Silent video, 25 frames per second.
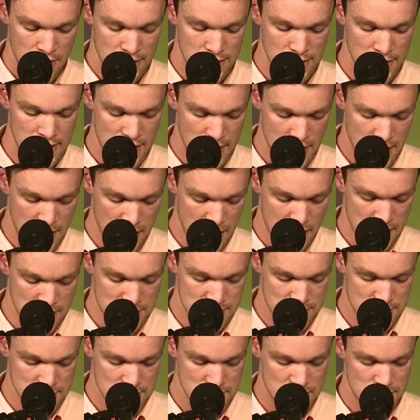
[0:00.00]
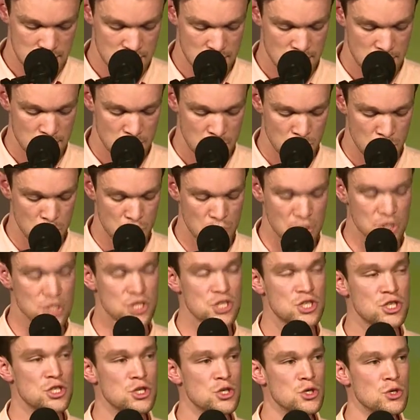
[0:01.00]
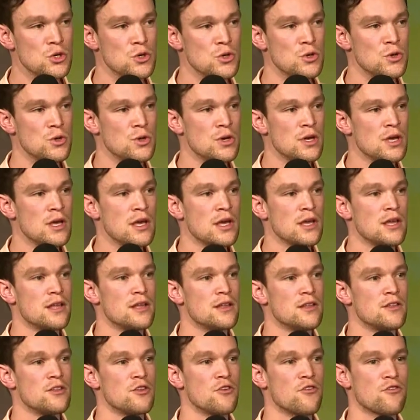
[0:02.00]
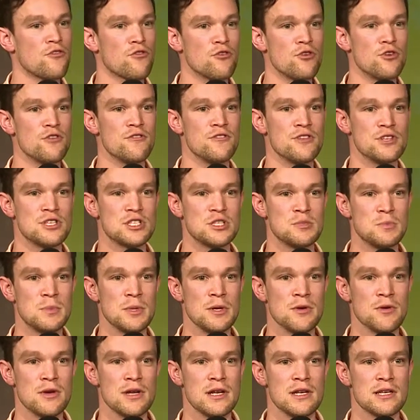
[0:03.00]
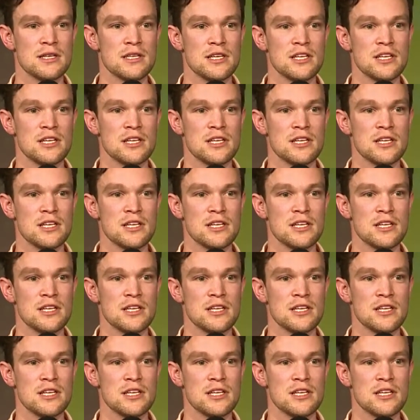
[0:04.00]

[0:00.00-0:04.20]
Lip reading: let us pursue the fruit of the Spirit